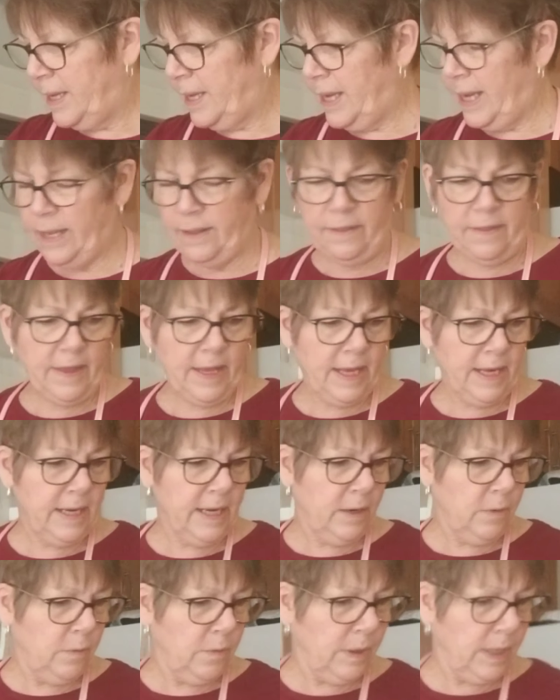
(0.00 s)
And
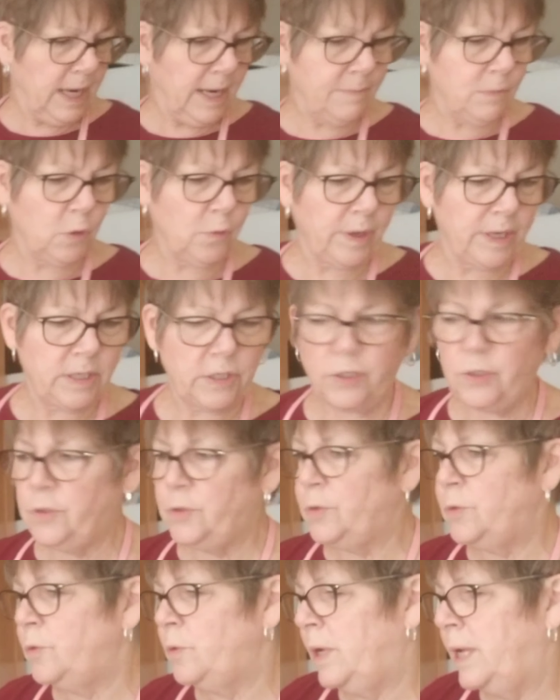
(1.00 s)
then I'm going
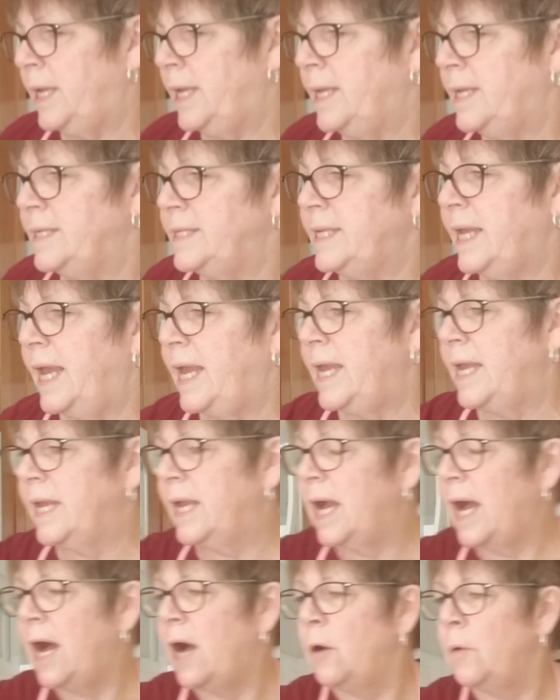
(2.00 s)
to
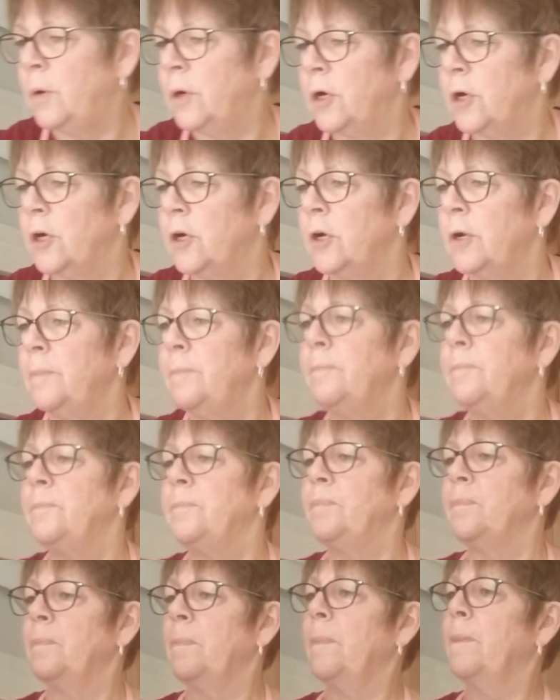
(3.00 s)
take our
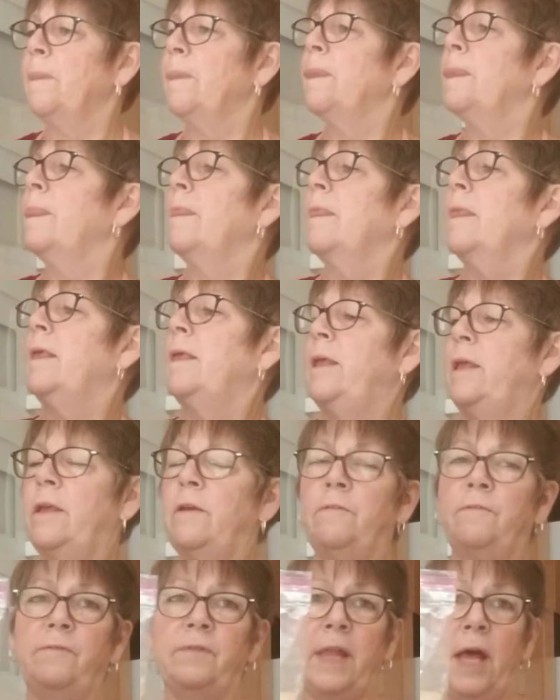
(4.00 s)

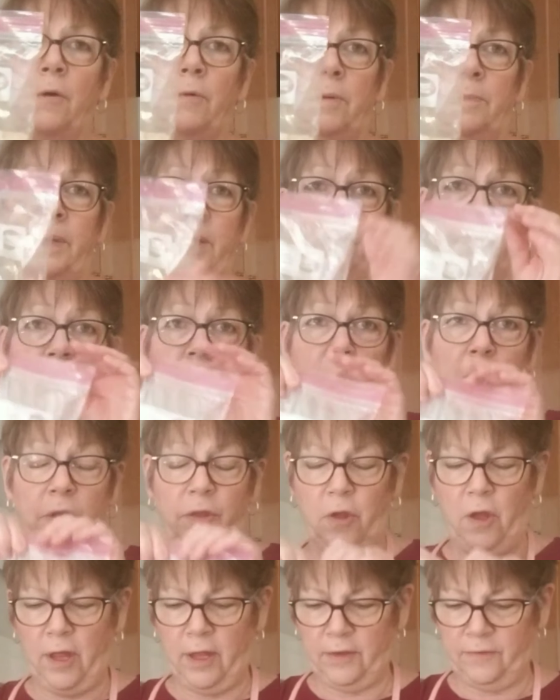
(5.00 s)
flour mixture
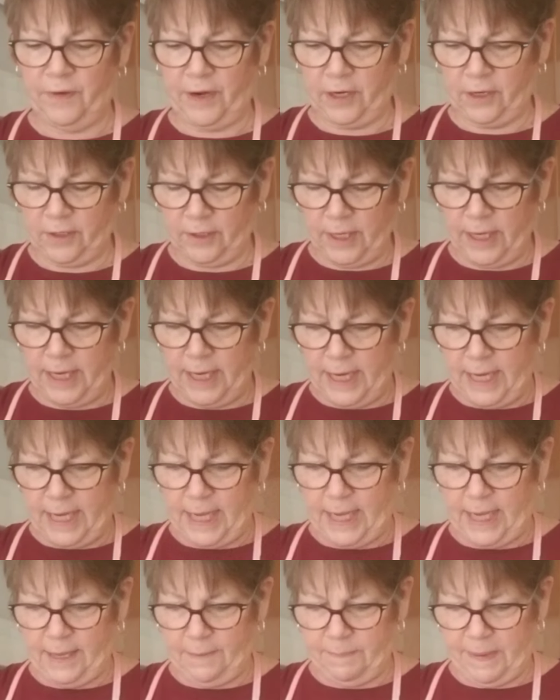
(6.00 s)
with all of our
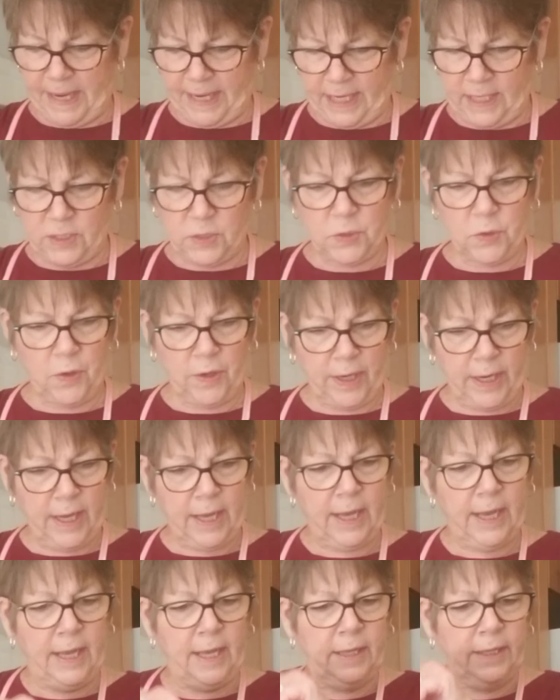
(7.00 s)
baking
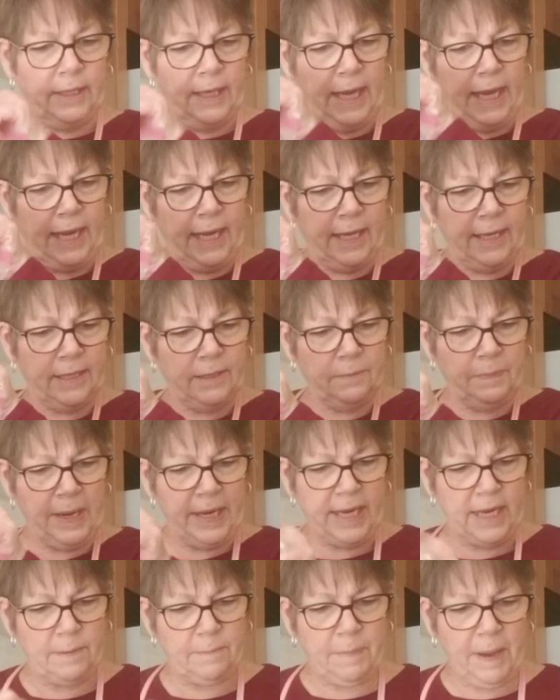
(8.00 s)
soda and
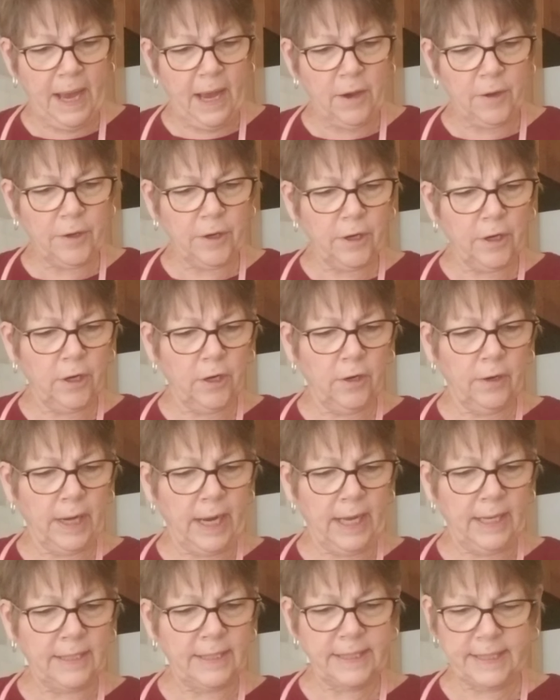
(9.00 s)
baking powder
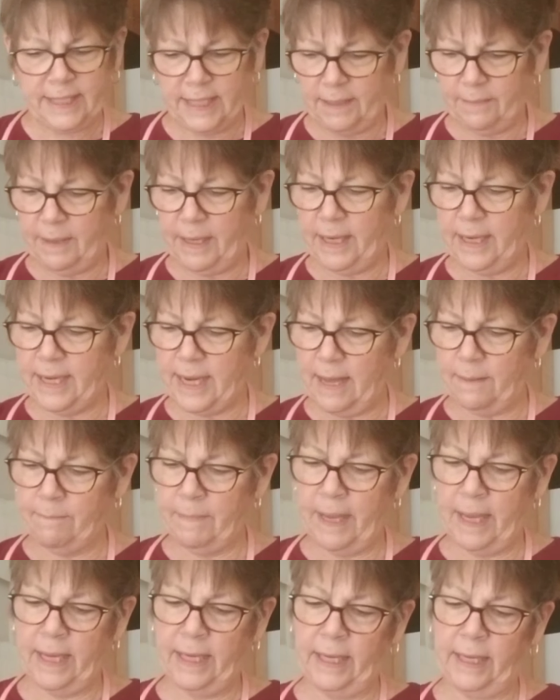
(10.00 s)
and cinnamon,
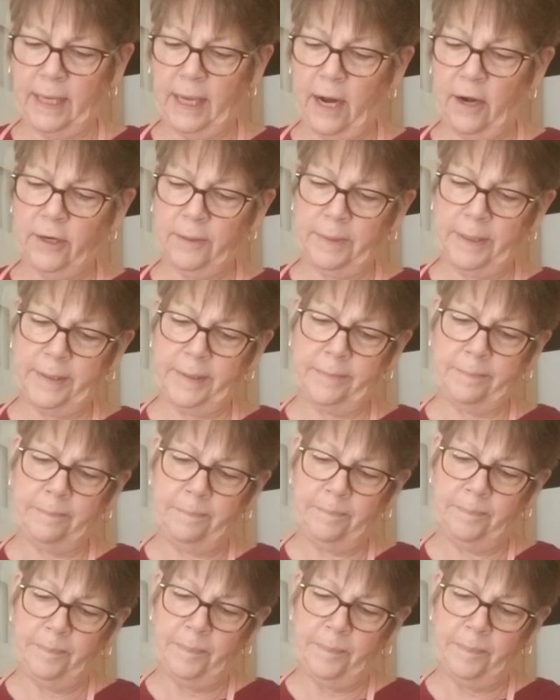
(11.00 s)
nutmeg, and cardamom.